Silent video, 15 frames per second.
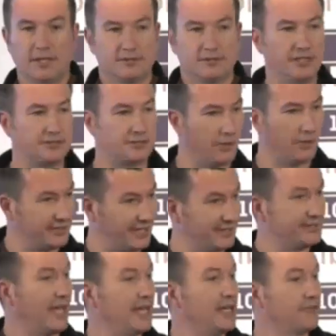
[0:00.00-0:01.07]
so you need to
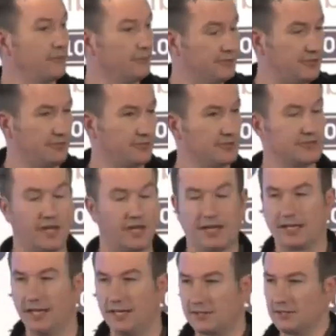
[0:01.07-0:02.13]
get data from a different site
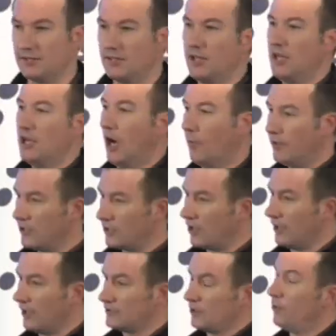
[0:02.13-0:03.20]
collection, or whether you'd
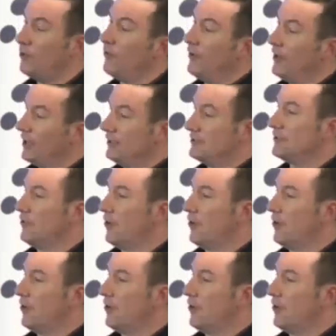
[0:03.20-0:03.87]
like to query a list